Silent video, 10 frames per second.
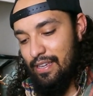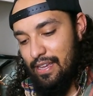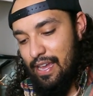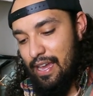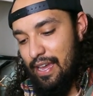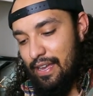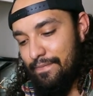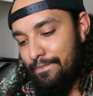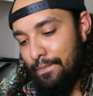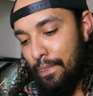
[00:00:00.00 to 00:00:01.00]

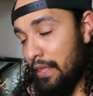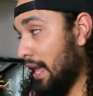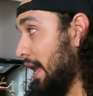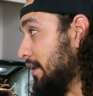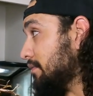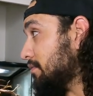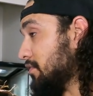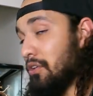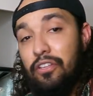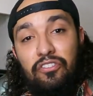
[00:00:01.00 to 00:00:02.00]
And yeah,
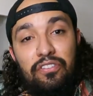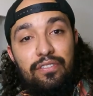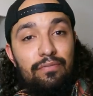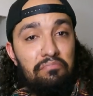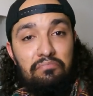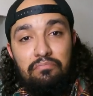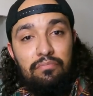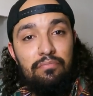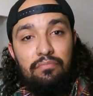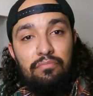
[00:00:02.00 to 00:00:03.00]
so let's just
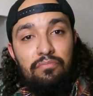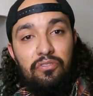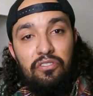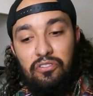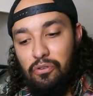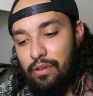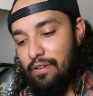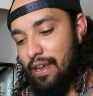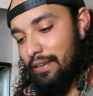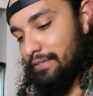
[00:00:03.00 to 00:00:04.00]
just do it,
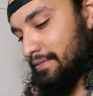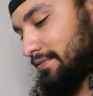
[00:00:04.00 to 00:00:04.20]
right?